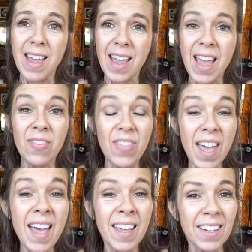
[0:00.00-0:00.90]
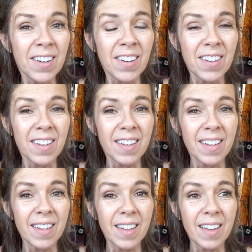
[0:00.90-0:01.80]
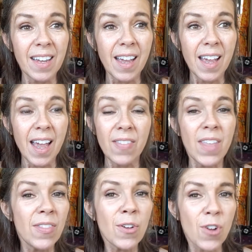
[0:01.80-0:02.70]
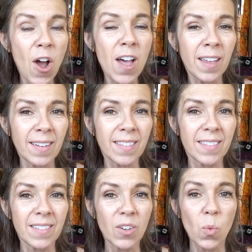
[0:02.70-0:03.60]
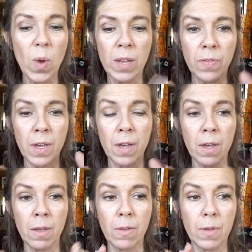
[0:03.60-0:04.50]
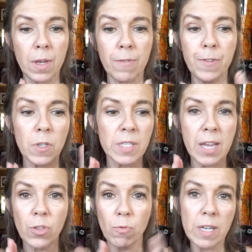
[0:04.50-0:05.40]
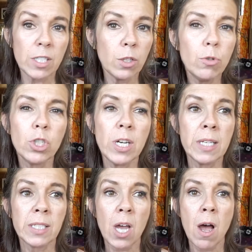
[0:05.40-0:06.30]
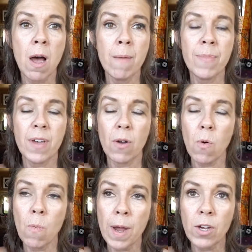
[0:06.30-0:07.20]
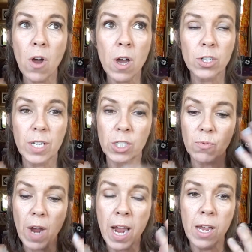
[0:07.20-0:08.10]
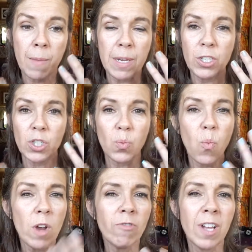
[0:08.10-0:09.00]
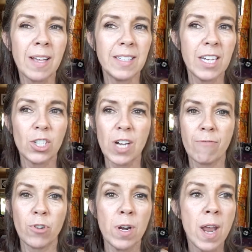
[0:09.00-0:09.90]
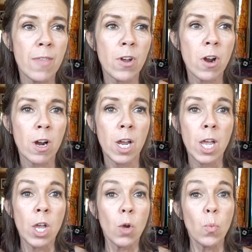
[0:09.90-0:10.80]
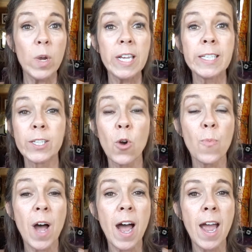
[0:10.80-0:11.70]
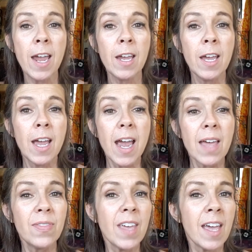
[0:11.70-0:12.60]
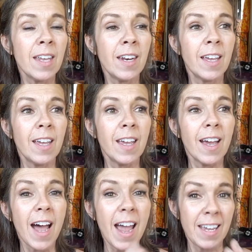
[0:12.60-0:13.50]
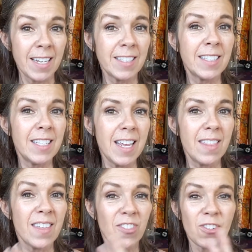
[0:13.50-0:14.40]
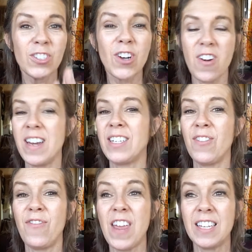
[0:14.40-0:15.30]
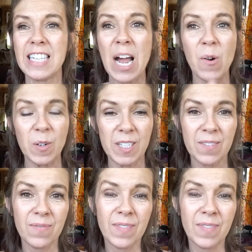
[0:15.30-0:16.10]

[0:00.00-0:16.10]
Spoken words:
And then they're gone. When it feels like the resolution has come, oh my gosh, that's right. I mean, just one realization after another, weeks go by, and then I can see that they're starting to phase out.